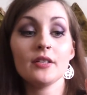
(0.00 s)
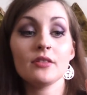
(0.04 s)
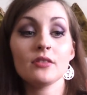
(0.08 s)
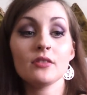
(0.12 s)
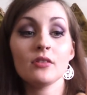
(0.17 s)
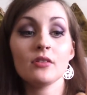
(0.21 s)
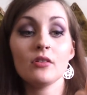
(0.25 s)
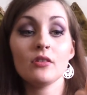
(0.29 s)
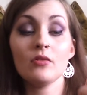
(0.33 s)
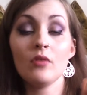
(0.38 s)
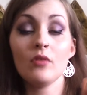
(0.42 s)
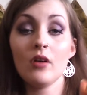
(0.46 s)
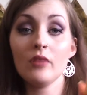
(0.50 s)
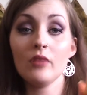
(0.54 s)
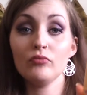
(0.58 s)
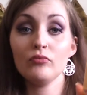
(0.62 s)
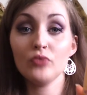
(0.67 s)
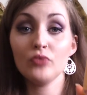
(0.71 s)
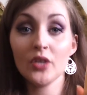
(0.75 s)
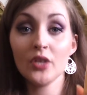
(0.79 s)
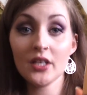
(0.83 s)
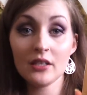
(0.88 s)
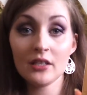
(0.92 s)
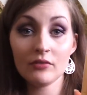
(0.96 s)
So I
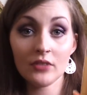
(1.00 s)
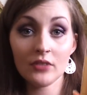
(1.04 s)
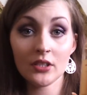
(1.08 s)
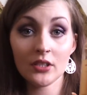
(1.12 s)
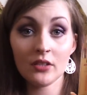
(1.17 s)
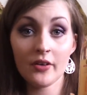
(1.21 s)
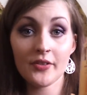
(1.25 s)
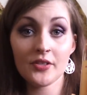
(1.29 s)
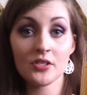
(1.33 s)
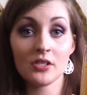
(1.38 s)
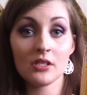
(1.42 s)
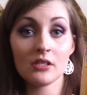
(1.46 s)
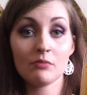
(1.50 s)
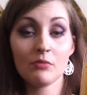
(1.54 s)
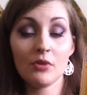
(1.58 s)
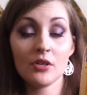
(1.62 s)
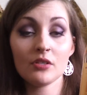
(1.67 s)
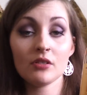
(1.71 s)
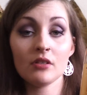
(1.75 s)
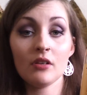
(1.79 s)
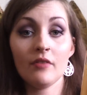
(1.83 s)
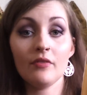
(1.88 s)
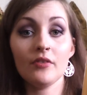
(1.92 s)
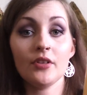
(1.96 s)
really, really like this. It
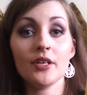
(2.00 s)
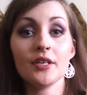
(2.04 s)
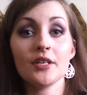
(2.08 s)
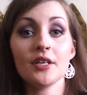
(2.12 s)
smells lovely.